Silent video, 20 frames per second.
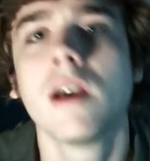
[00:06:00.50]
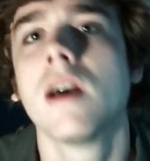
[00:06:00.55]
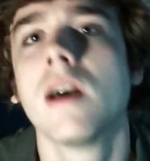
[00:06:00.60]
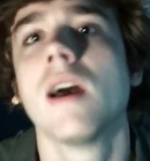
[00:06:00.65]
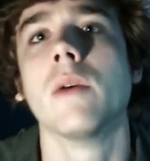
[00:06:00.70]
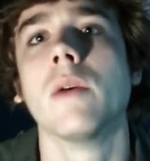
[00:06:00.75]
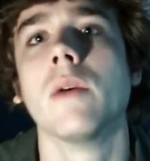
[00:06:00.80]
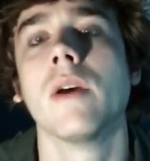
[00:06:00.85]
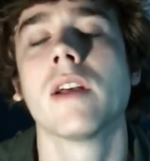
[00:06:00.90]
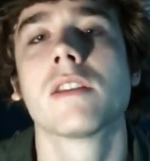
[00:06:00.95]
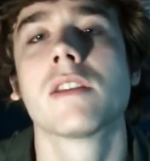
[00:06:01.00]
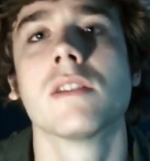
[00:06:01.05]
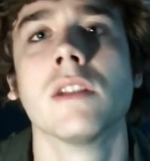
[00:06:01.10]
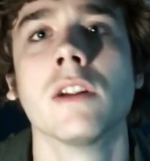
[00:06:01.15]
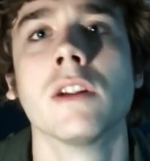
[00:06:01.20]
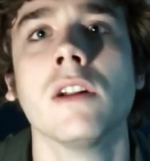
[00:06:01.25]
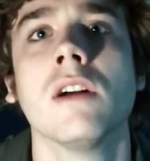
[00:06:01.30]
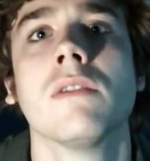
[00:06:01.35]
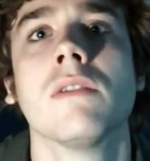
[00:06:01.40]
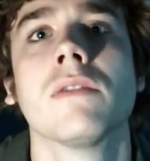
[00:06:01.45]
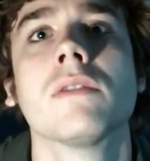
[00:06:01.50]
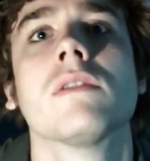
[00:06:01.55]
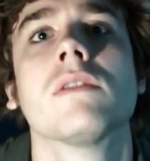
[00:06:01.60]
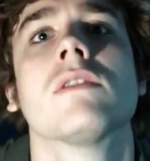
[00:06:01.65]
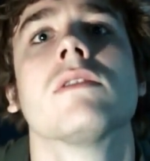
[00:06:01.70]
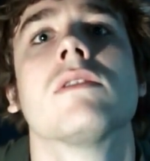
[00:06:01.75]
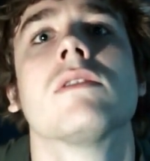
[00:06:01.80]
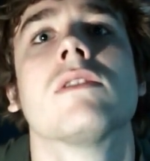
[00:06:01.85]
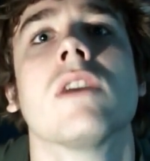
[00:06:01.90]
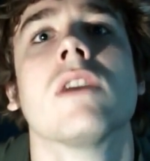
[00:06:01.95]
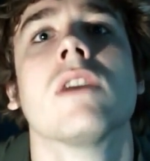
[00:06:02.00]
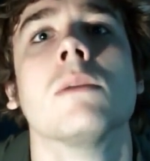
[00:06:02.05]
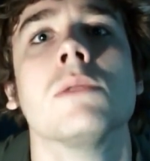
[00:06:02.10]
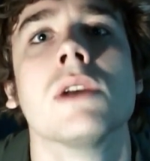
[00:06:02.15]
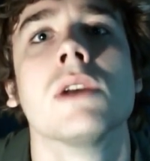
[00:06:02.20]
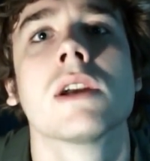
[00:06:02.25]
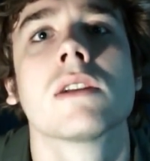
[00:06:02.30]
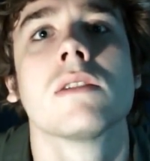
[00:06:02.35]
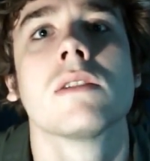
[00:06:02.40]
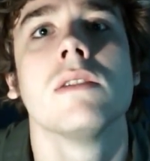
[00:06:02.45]
Anyway, that's a little off subject.
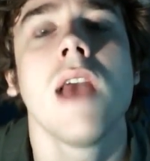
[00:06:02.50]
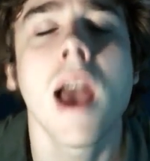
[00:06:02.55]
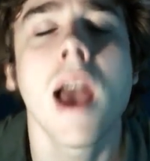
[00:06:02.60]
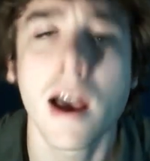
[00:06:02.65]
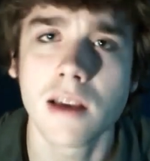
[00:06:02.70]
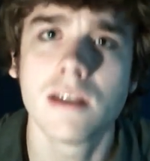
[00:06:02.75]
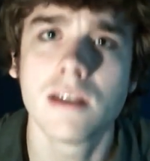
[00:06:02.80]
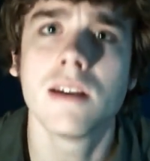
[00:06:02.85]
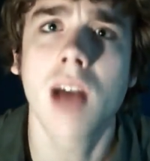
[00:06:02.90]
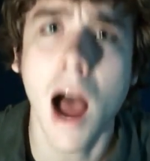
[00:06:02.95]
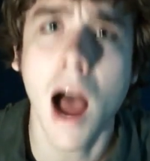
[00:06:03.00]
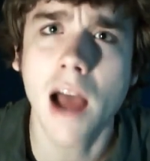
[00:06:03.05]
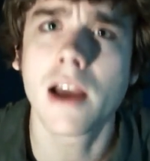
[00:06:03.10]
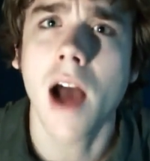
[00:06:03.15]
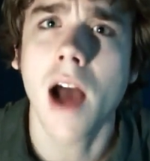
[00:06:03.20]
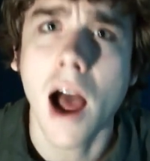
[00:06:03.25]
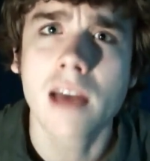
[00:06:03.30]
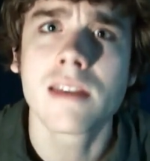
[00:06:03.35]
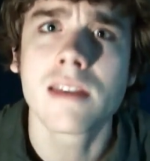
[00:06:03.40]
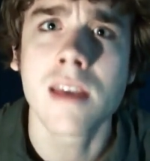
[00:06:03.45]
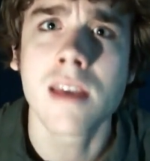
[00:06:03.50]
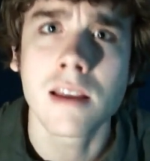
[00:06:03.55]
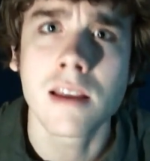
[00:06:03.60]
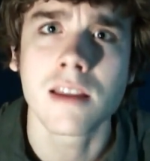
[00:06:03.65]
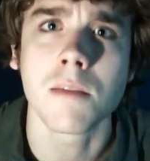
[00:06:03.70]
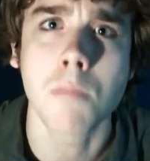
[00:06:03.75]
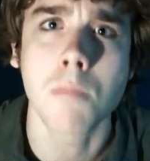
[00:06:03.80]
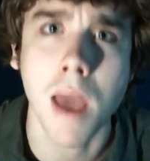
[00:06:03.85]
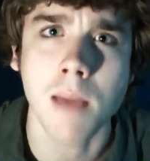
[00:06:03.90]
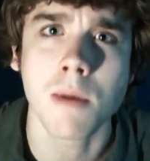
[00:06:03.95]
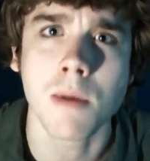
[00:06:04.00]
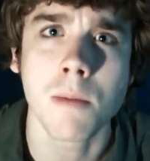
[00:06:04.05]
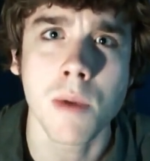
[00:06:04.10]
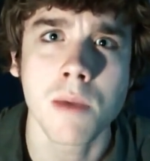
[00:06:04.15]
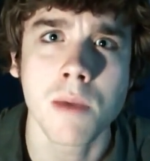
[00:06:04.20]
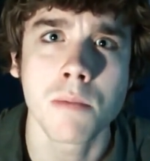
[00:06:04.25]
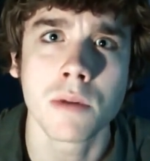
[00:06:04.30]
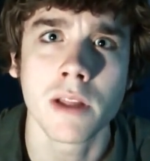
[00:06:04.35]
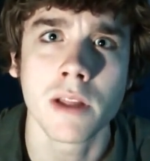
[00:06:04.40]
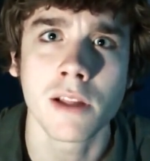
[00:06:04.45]
Yeah, I, I think that maybe
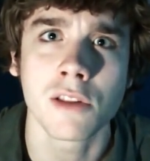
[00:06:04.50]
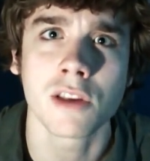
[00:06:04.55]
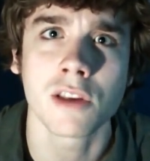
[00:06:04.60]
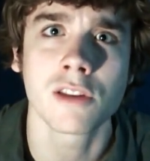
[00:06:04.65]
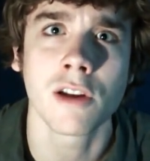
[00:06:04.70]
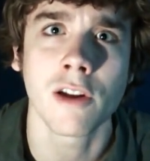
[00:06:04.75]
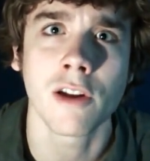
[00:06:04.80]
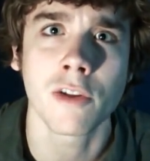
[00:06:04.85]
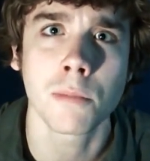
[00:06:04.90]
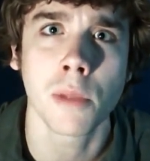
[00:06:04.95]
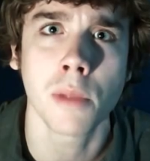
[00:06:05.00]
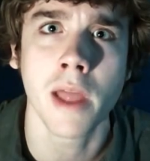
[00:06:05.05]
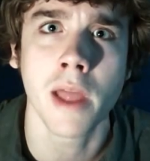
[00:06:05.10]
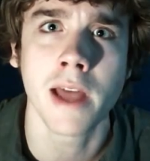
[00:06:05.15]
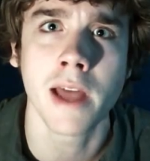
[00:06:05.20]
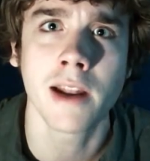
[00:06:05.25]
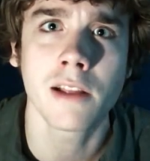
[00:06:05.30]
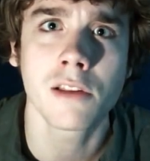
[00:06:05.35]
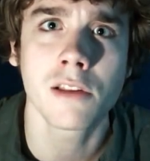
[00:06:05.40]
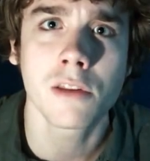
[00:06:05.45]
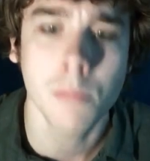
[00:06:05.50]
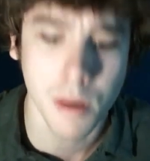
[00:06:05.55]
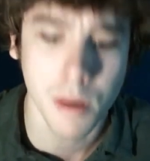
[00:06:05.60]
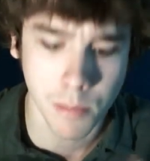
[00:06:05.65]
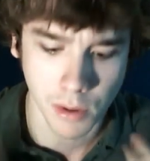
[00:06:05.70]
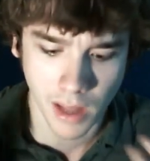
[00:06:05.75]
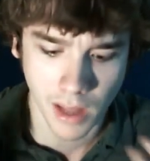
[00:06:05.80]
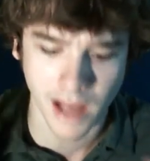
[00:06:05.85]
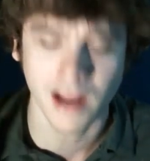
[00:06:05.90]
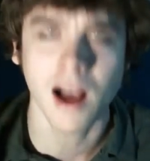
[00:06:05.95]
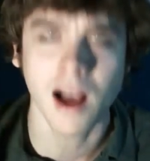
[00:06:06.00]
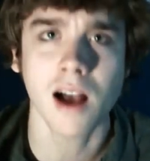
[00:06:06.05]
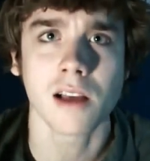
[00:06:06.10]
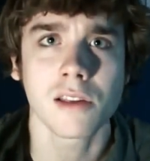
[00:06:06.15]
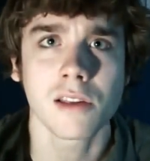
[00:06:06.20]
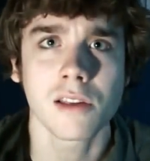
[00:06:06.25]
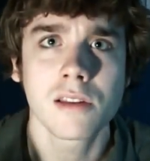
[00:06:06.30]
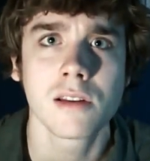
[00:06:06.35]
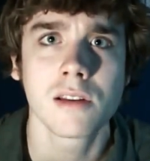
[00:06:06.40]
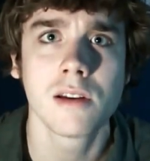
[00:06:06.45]
people exist on other planets. People like
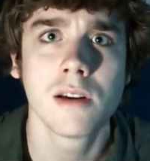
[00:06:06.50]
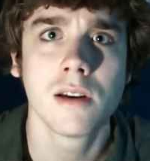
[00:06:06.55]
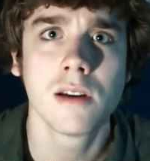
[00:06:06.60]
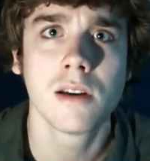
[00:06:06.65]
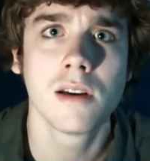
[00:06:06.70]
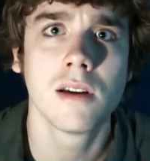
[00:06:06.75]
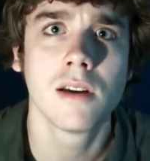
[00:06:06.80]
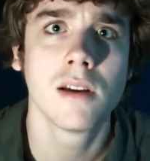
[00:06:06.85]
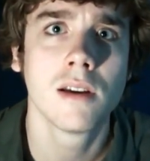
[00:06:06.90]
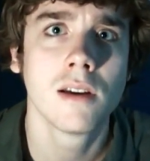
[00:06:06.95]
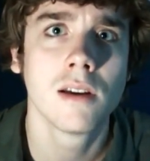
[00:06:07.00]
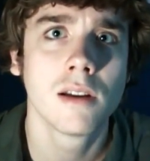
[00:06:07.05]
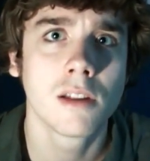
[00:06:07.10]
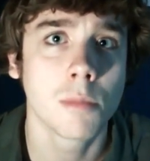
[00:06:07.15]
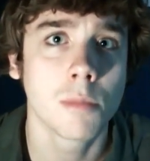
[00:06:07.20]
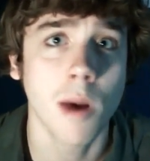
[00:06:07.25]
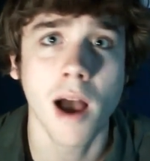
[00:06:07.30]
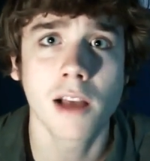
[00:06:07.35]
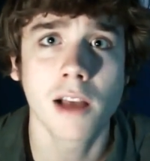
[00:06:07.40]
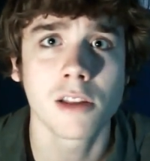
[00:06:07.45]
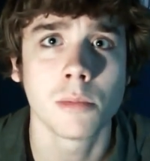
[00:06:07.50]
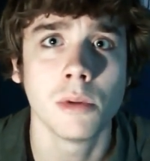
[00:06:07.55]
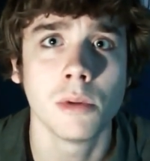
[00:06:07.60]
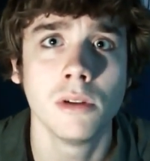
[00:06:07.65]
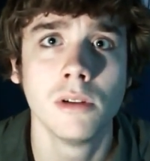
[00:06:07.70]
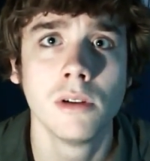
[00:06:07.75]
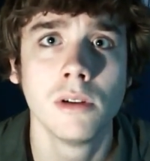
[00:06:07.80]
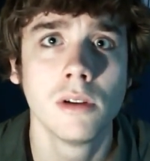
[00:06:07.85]
us. It's possible.